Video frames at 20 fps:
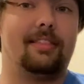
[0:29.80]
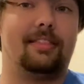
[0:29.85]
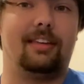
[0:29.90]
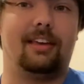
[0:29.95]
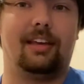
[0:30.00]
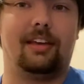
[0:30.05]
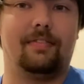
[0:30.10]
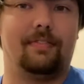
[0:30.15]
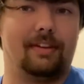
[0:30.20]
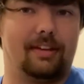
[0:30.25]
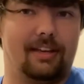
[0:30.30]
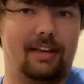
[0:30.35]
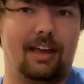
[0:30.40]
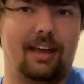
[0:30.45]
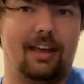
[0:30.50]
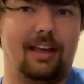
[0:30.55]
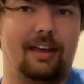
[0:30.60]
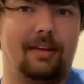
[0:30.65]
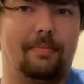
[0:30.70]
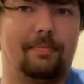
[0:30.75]
think of a
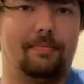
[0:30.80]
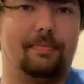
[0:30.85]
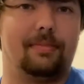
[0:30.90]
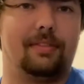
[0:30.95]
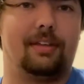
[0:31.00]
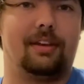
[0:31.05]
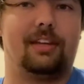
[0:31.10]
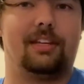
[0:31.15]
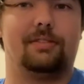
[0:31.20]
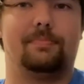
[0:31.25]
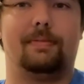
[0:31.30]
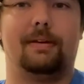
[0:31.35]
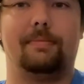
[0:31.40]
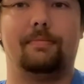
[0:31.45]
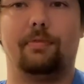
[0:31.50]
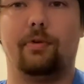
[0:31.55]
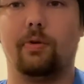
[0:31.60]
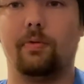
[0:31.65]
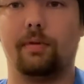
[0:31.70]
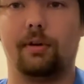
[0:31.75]
game that has been
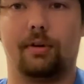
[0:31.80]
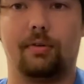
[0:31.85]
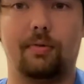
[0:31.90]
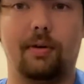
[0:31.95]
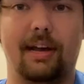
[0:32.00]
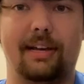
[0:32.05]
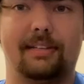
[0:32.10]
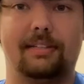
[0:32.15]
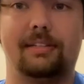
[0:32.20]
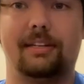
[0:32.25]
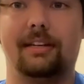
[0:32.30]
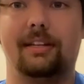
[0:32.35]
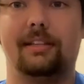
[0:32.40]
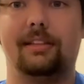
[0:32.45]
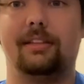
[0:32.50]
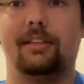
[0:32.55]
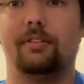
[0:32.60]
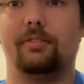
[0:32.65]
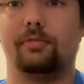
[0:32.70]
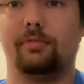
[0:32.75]
more requested
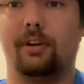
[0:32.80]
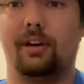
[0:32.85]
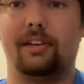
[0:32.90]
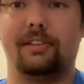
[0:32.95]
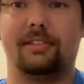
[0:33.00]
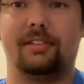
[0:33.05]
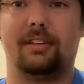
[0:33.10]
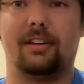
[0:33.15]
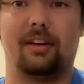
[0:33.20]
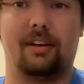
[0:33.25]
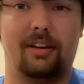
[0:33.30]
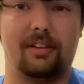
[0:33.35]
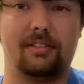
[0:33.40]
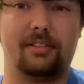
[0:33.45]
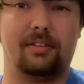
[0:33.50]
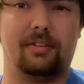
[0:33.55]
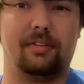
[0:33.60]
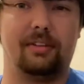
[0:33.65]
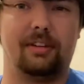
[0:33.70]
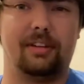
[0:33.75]
than Rust
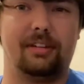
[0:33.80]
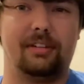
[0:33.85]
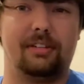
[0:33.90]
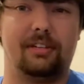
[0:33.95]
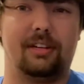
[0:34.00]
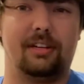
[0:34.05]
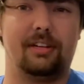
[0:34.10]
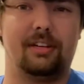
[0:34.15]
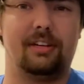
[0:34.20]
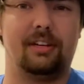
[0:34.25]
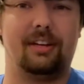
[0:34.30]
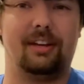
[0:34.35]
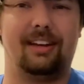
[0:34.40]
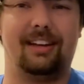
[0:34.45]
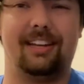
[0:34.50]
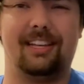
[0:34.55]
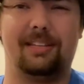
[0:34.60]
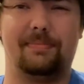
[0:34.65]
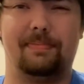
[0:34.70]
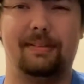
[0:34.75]
Console Edition. It
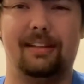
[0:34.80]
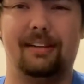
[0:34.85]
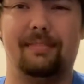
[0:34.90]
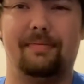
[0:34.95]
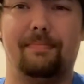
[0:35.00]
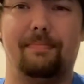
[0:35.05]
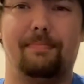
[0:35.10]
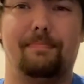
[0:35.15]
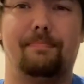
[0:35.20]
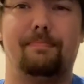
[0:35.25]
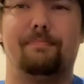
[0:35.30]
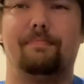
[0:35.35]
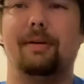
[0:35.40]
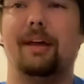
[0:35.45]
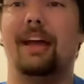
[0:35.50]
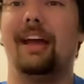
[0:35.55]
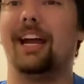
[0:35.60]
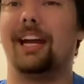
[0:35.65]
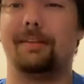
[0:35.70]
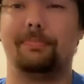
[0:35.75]
has been
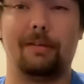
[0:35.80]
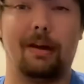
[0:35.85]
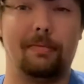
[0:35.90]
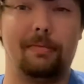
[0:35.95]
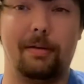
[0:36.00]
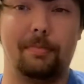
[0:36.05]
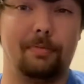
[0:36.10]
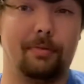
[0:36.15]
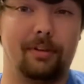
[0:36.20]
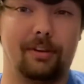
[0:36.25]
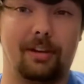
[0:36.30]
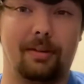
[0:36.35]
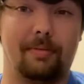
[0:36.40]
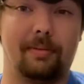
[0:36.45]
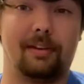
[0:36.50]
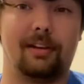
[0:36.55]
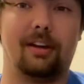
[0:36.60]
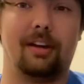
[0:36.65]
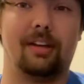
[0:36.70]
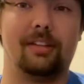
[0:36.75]
begged by people to come to
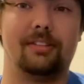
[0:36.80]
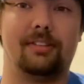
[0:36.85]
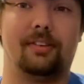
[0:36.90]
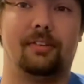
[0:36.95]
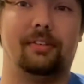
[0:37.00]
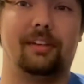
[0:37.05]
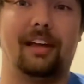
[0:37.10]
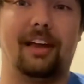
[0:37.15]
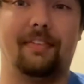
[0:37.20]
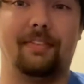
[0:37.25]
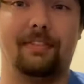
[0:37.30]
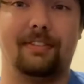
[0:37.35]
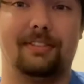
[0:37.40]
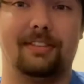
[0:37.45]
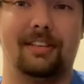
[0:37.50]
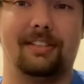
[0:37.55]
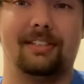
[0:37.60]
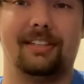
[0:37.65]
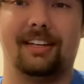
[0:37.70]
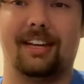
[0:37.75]
console ever
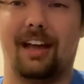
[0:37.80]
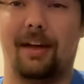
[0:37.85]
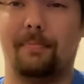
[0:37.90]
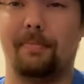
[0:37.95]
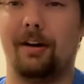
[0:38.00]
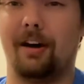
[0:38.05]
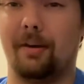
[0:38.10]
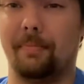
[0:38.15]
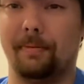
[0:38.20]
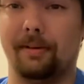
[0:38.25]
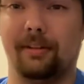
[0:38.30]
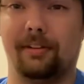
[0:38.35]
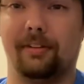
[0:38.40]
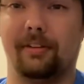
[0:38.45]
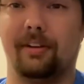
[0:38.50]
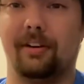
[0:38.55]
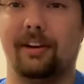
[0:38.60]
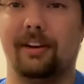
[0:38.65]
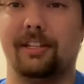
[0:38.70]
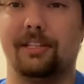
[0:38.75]
since it got popular
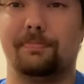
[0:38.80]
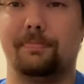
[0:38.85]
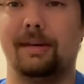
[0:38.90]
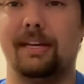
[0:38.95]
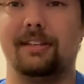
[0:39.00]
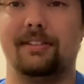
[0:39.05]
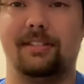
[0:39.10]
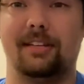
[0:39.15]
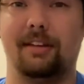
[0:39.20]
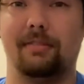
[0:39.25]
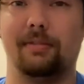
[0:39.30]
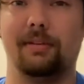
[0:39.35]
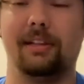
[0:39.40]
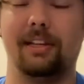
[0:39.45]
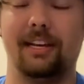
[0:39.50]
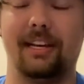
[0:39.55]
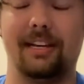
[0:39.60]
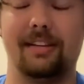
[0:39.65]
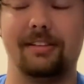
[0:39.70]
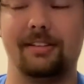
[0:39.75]
on its PC
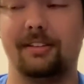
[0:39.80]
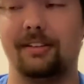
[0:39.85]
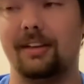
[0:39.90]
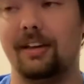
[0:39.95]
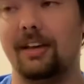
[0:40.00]
release.